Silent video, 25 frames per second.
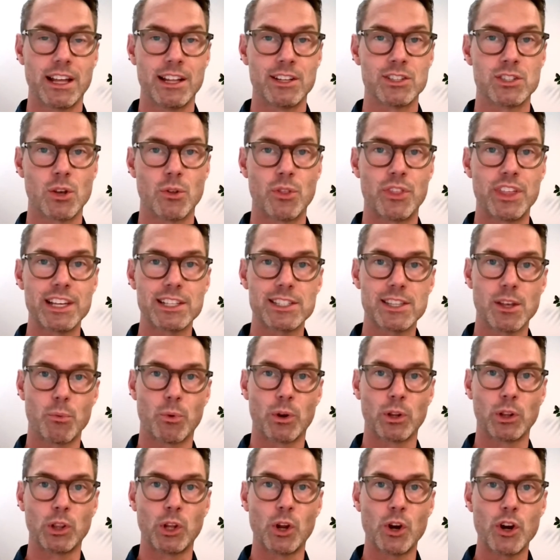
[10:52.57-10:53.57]
And so things that
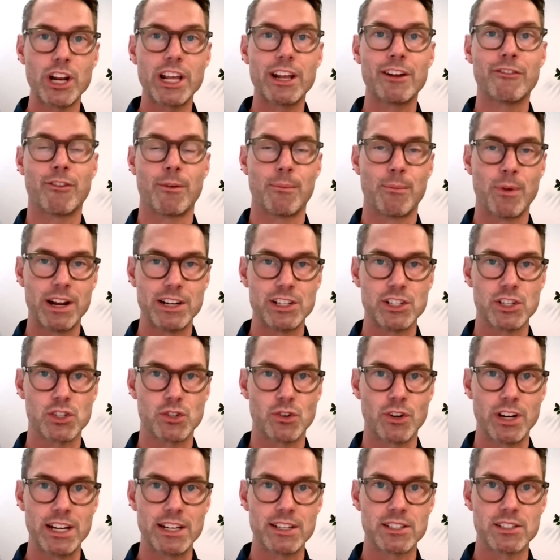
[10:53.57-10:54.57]
we're learning from
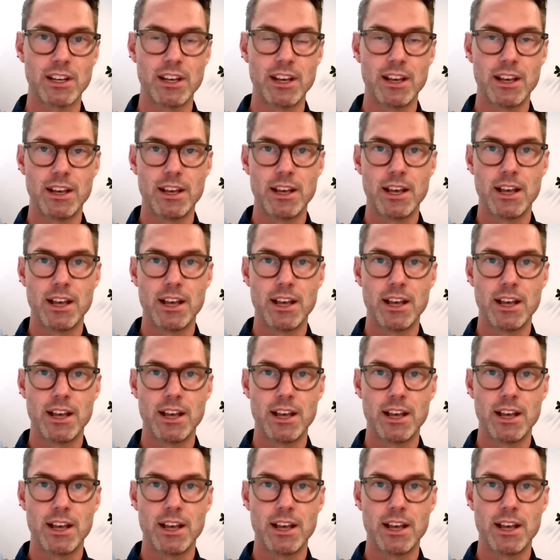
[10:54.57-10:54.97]
registries